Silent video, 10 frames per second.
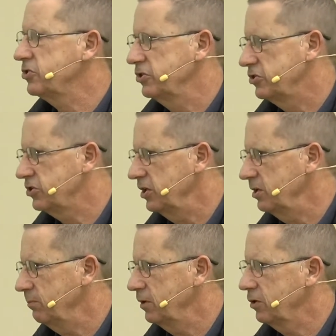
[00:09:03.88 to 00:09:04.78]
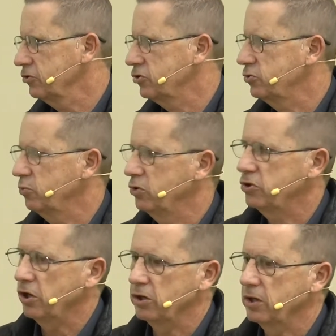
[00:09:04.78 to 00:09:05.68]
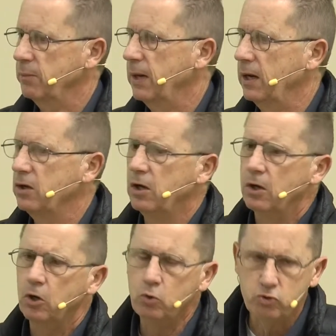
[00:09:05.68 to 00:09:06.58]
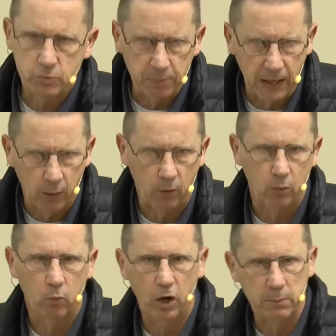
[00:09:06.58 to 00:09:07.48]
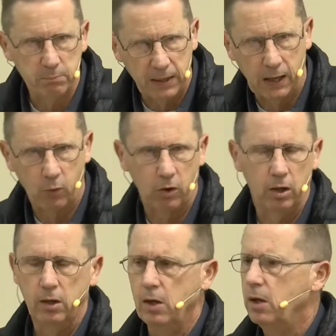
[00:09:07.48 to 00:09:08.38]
succinct because we're talking about whose power, what power,